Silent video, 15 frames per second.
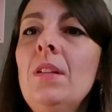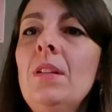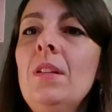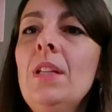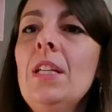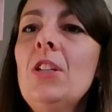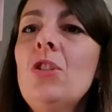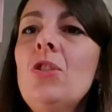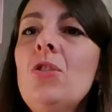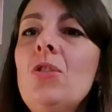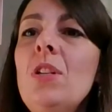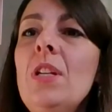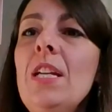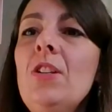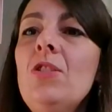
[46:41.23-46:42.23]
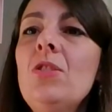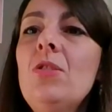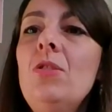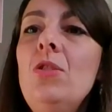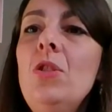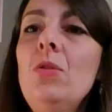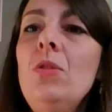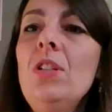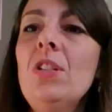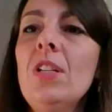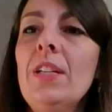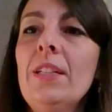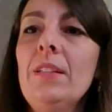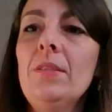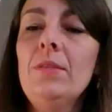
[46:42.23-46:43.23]
Xstitchmd
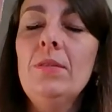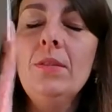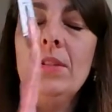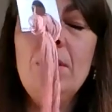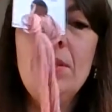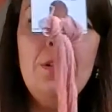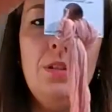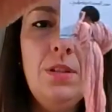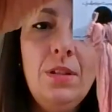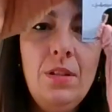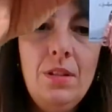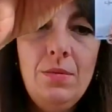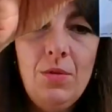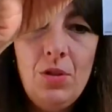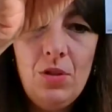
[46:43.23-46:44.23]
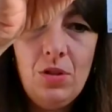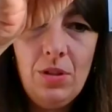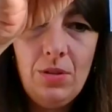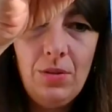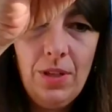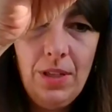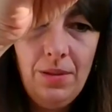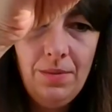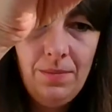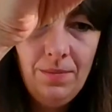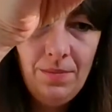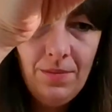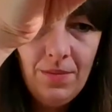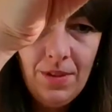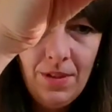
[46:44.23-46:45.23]
Design. Sorry.
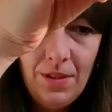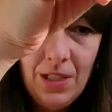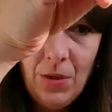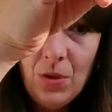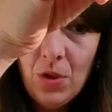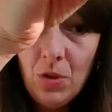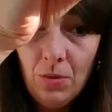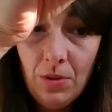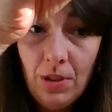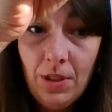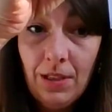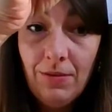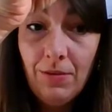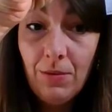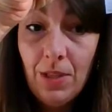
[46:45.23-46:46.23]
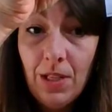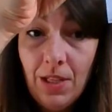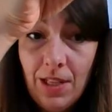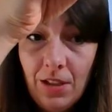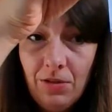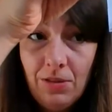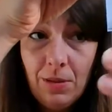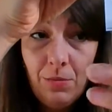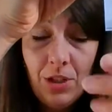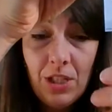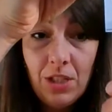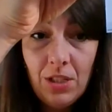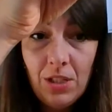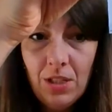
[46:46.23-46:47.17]
They also have really nice fabrics.